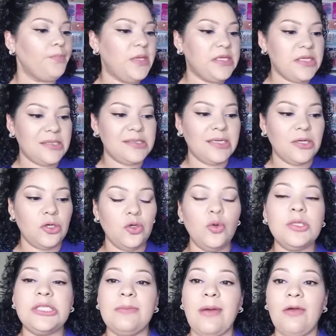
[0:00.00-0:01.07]
This doesn't include
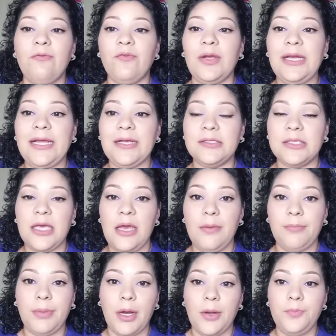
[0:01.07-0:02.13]
what's in my freelance
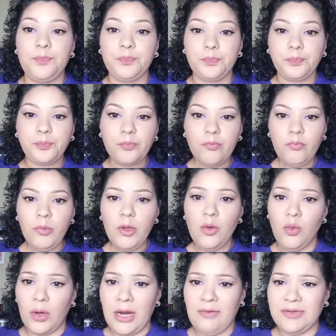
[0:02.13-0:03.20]
kit, but
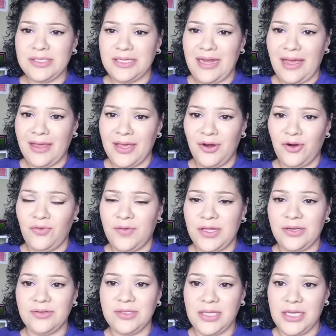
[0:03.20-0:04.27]
whatever's in that kit over
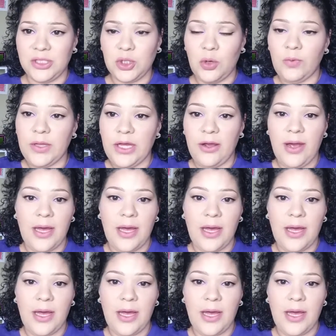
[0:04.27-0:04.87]
there stays over there.